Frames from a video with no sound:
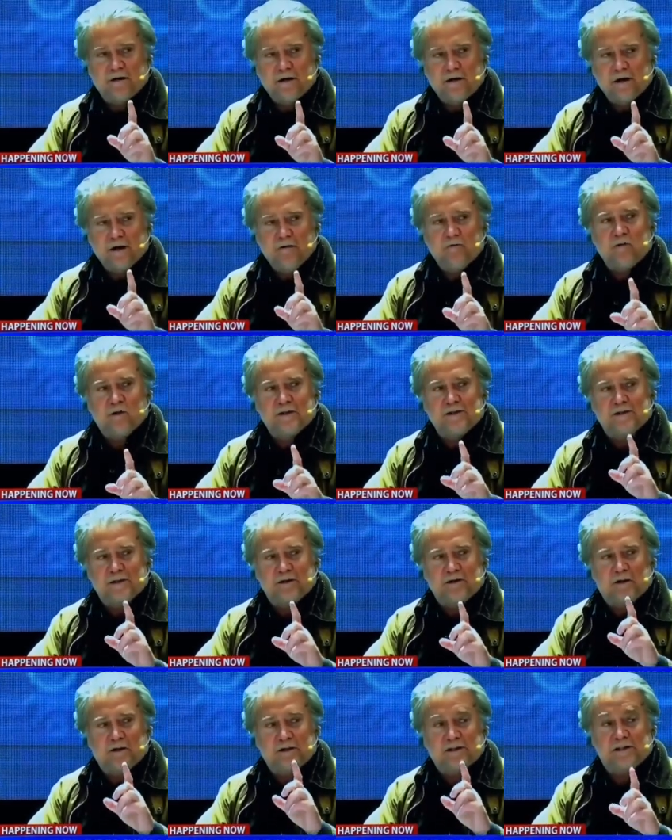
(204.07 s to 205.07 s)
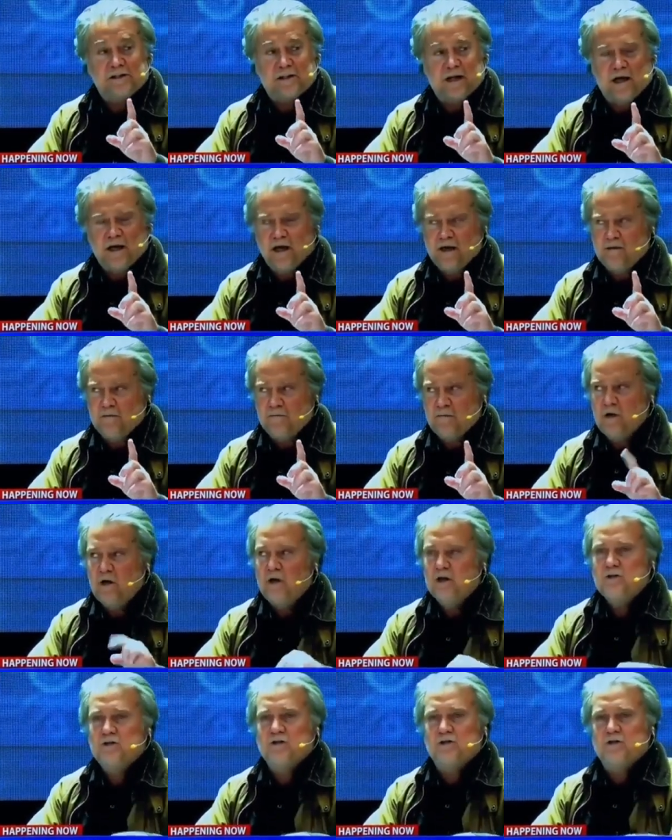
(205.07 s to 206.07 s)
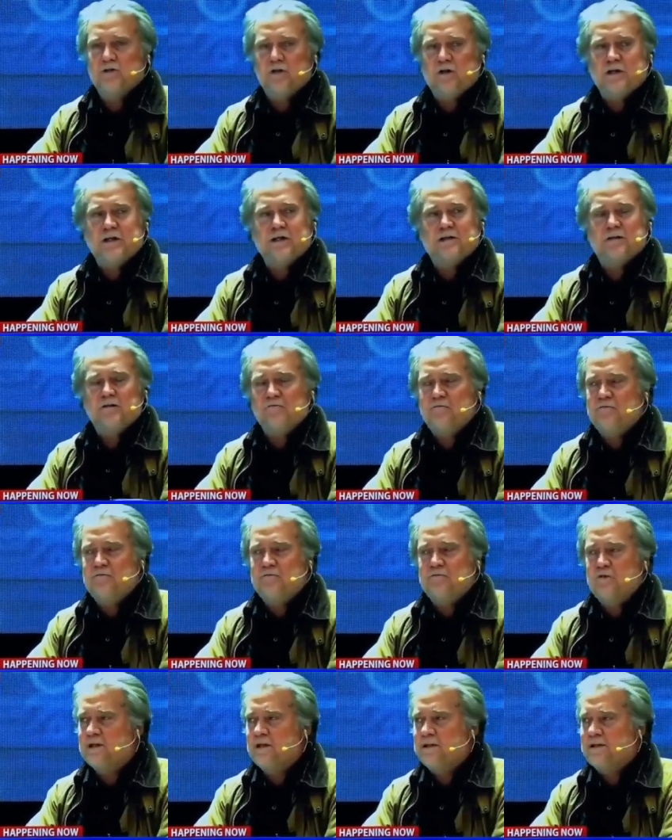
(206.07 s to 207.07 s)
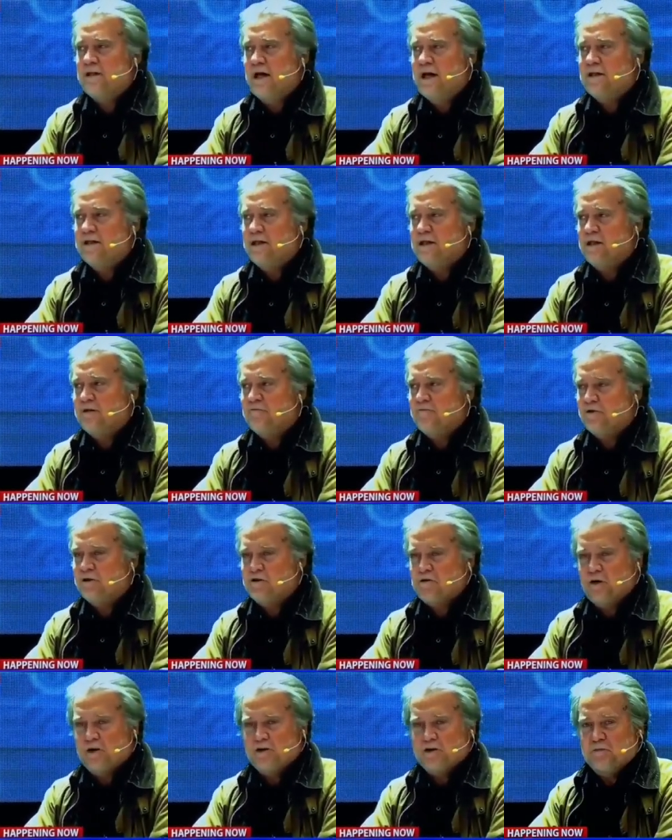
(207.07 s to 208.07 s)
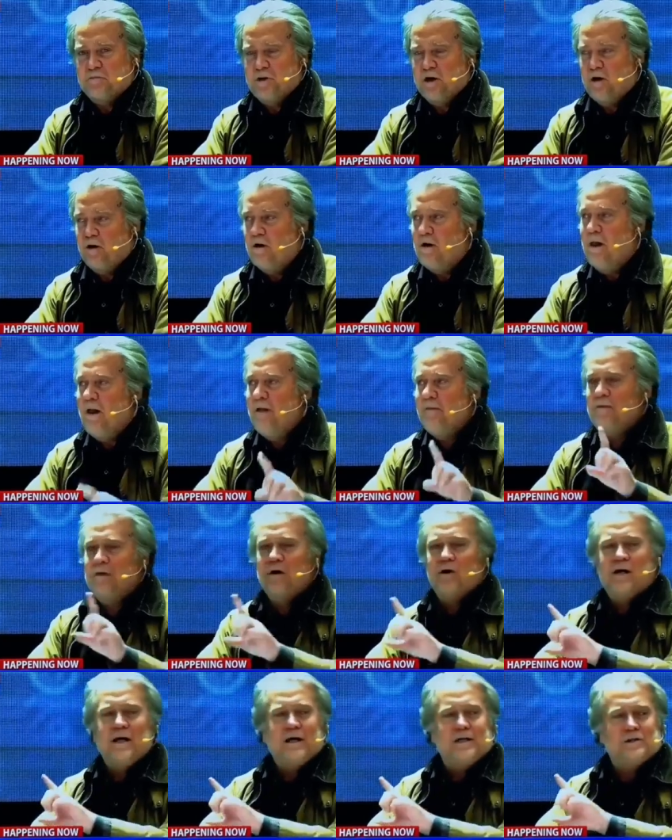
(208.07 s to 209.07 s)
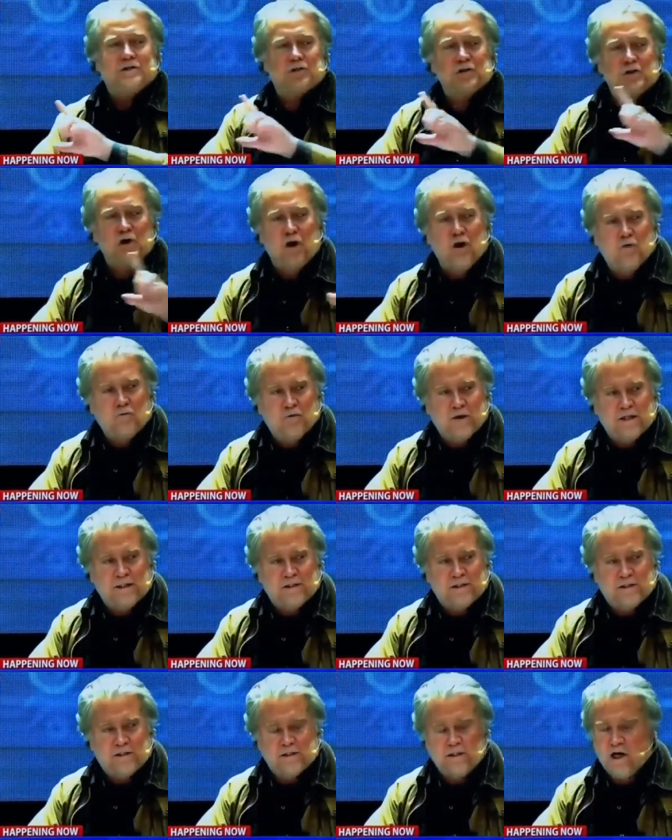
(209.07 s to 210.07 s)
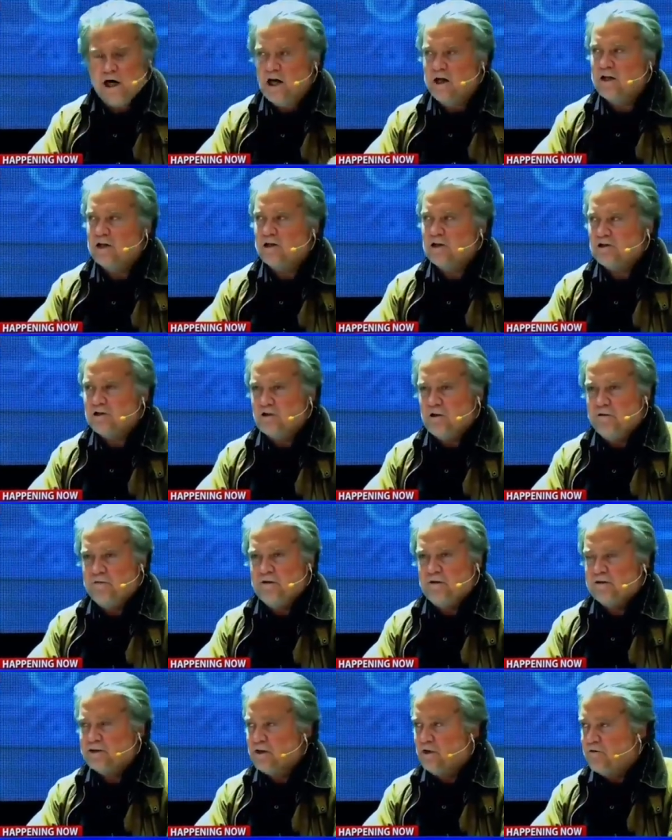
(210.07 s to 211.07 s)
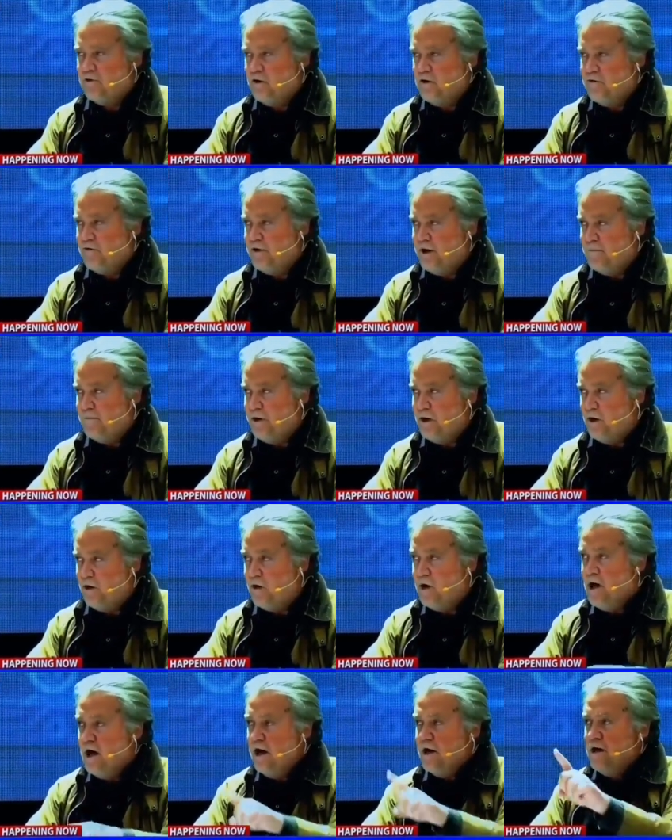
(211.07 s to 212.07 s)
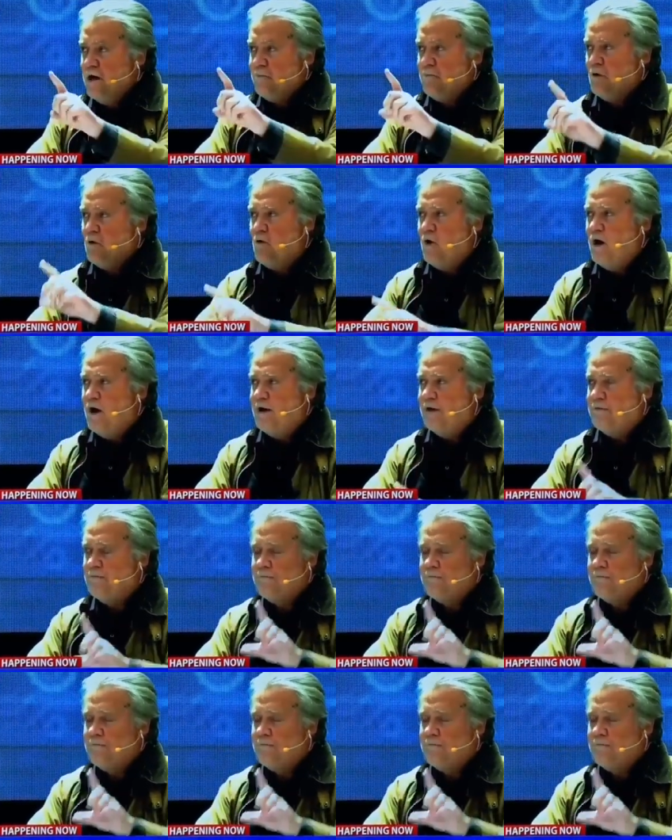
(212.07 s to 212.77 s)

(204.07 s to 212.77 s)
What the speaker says: you want to see the scam, just look at the vote today in the infrastructure bill. There is no reason a conservative should vote for that bill. Number one.